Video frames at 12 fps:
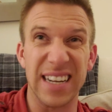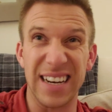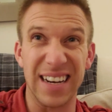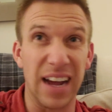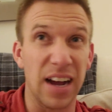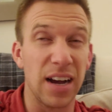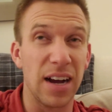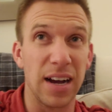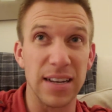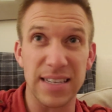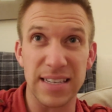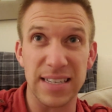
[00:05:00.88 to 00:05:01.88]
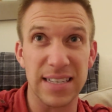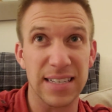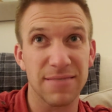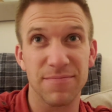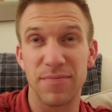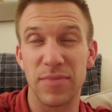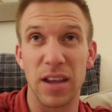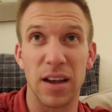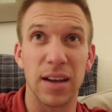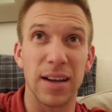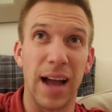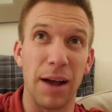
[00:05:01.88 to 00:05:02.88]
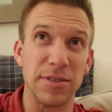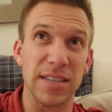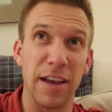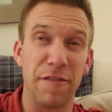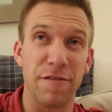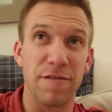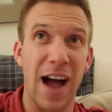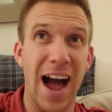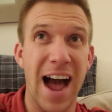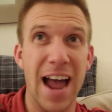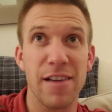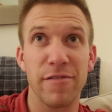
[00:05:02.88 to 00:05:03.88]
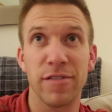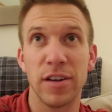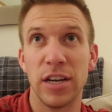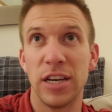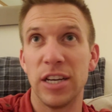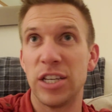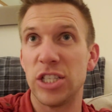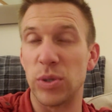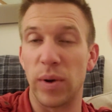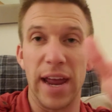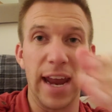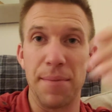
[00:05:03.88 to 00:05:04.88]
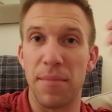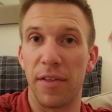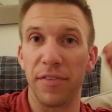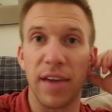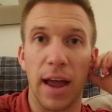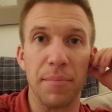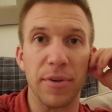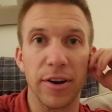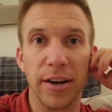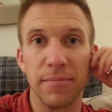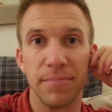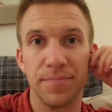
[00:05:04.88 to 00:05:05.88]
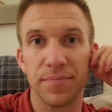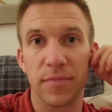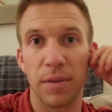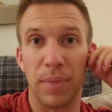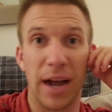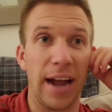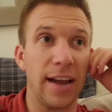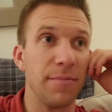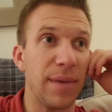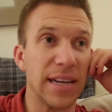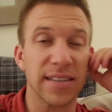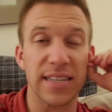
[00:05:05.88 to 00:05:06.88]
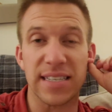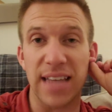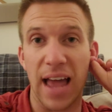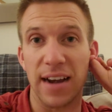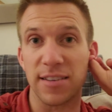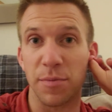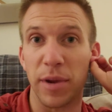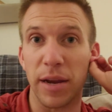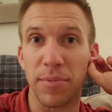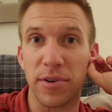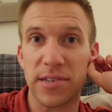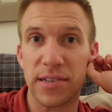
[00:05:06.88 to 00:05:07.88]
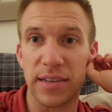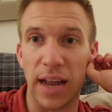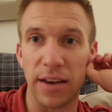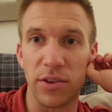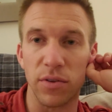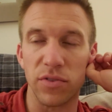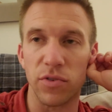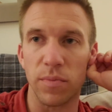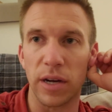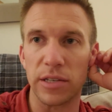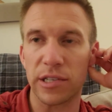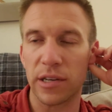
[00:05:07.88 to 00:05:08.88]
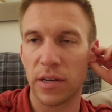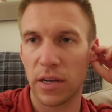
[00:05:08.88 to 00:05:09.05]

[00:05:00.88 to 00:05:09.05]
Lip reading: in I would say a 5 to an 8 month time period by basically signing some papers, not doing too much.